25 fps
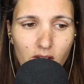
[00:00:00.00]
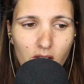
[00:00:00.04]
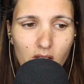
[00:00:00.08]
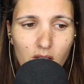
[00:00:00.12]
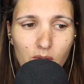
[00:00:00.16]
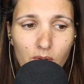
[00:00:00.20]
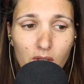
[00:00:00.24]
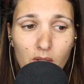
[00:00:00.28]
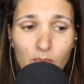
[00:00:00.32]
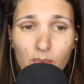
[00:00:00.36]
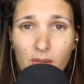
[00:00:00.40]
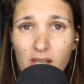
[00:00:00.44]

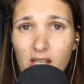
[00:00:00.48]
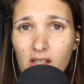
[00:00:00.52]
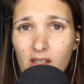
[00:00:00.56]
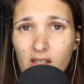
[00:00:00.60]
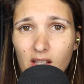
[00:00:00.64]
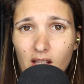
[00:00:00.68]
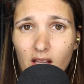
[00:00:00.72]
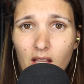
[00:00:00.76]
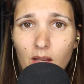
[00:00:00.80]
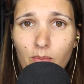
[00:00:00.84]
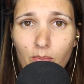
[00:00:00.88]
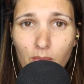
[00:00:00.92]
She was
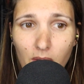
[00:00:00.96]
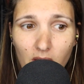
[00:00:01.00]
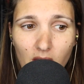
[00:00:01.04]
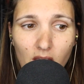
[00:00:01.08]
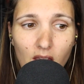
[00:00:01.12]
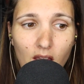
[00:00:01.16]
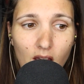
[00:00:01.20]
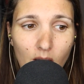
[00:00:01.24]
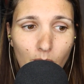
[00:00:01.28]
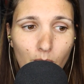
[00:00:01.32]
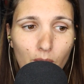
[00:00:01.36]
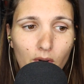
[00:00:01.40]
basically
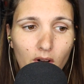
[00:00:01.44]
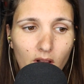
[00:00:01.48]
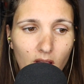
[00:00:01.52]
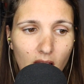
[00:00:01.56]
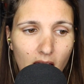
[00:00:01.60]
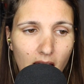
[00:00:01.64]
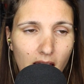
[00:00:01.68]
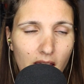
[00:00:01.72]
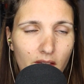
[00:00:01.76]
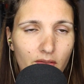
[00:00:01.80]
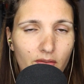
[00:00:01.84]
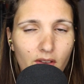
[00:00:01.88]
picking up her
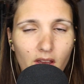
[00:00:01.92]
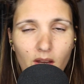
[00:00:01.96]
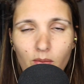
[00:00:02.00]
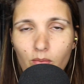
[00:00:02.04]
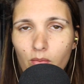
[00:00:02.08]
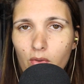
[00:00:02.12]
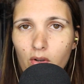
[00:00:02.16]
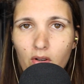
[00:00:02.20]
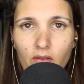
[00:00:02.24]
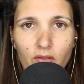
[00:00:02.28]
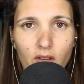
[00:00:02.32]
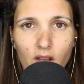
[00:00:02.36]
life
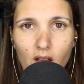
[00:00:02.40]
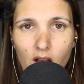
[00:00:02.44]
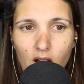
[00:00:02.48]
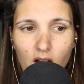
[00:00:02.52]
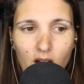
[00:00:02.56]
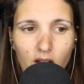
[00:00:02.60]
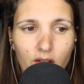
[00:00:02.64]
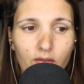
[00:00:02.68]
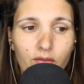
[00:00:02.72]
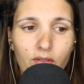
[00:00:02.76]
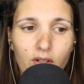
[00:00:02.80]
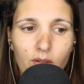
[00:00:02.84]
and moving
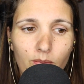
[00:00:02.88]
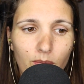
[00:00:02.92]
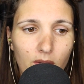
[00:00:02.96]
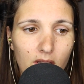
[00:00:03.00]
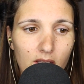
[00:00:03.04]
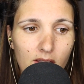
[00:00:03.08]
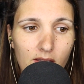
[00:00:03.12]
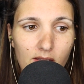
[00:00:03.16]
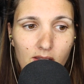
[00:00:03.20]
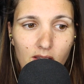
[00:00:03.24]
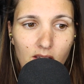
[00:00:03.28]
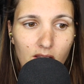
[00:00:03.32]
on from
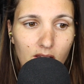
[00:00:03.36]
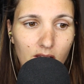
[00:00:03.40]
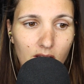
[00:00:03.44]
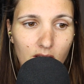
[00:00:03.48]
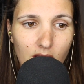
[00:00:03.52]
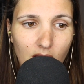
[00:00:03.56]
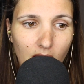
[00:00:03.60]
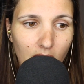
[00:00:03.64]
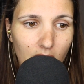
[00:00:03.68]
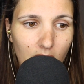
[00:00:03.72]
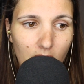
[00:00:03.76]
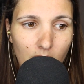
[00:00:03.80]
this
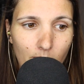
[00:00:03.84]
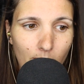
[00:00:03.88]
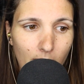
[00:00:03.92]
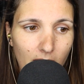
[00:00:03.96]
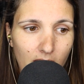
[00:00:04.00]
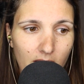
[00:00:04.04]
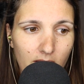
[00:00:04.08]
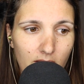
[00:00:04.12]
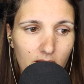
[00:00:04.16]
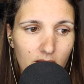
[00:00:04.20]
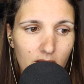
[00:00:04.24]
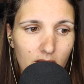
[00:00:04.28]
entire
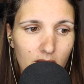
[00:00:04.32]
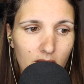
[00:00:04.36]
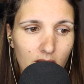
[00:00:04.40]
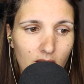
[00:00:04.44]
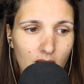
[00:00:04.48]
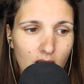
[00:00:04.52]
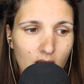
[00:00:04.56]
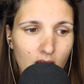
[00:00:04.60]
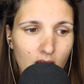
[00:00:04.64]
mess.